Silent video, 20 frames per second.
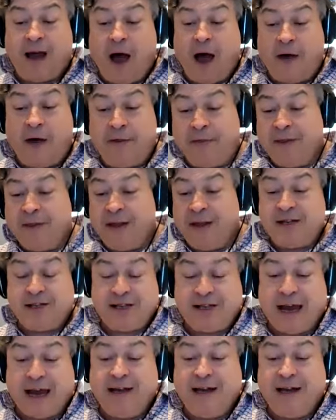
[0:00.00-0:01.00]
other than
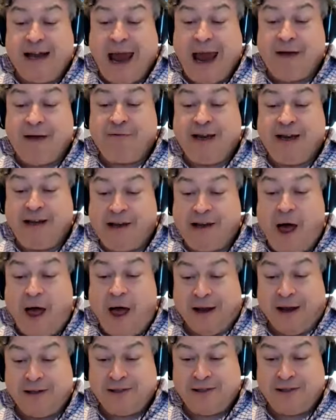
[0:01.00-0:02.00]
insanely heavy
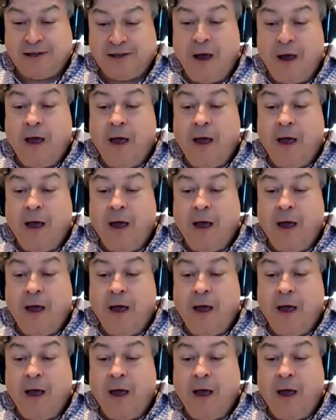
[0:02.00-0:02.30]
lights.